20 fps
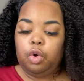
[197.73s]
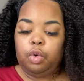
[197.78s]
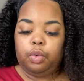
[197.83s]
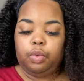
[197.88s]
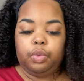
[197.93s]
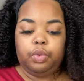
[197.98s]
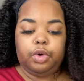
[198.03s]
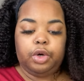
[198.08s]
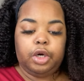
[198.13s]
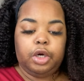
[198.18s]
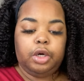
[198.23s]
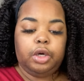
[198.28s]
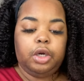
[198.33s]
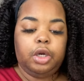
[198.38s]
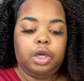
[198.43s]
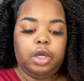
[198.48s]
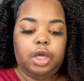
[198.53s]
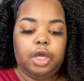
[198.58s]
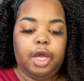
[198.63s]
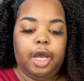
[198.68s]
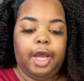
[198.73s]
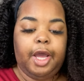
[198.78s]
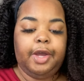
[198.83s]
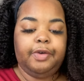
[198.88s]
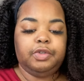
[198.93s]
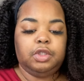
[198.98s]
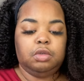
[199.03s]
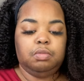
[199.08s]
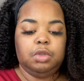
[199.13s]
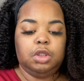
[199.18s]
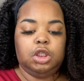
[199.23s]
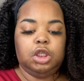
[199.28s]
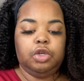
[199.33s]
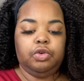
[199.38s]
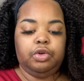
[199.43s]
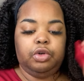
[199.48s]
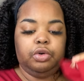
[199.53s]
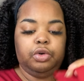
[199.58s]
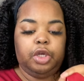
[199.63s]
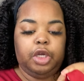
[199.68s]
Or I have some
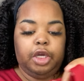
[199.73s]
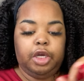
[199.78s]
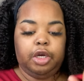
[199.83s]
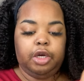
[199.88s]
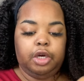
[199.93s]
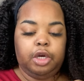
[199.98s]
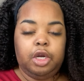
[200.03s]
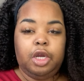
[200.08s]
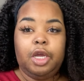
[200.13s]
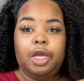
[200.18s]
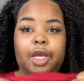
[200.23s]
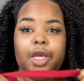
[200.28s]
material here